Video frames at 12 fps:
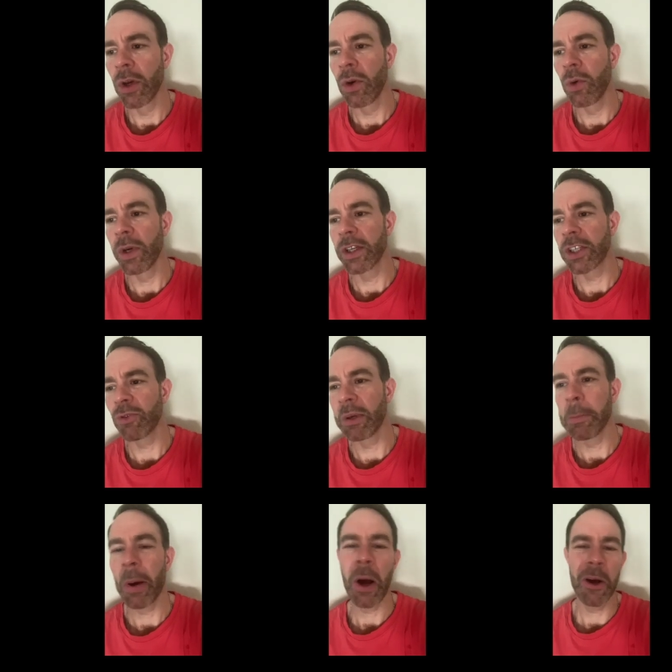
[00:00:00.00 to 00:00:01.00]
which are
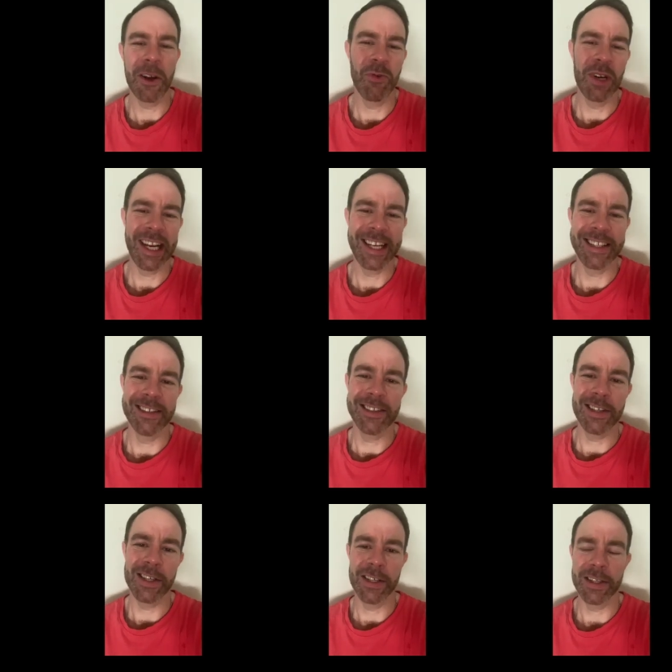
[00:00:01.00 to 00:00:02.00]
in part related
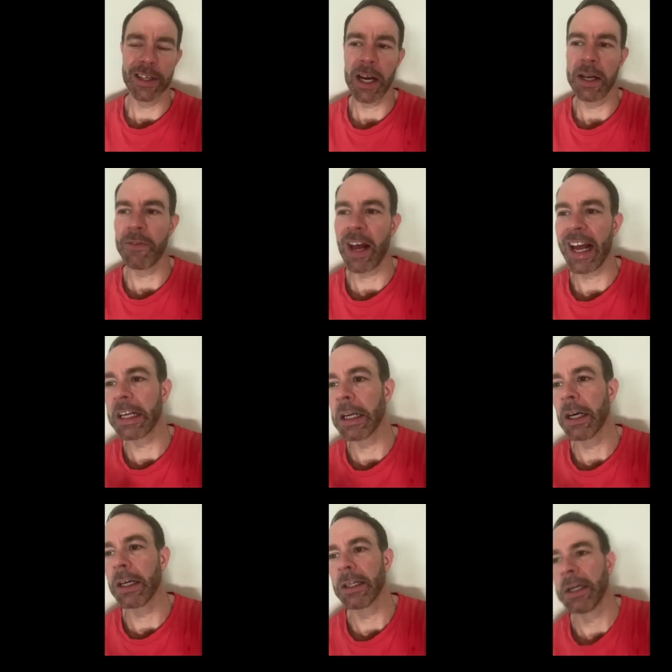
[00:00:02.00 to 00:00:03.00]
to kind of anger.